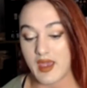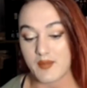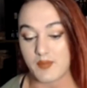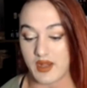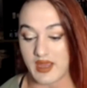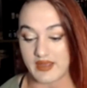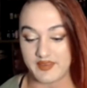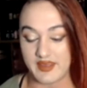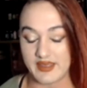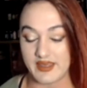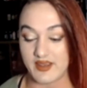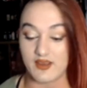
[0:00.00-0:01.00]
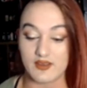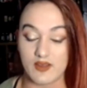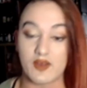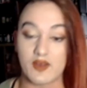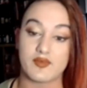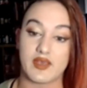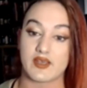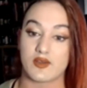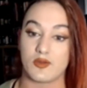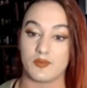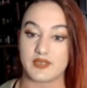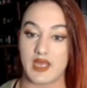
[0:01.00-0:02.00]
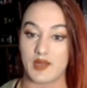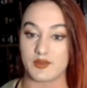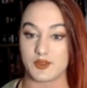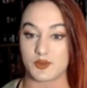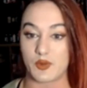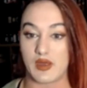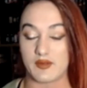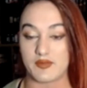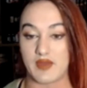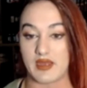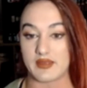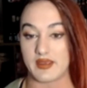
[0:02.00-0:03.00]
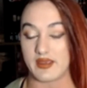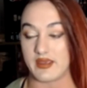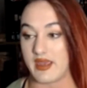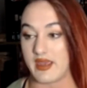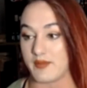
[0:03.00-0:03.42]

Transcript: But I think a lot of it comes down to as well the fact that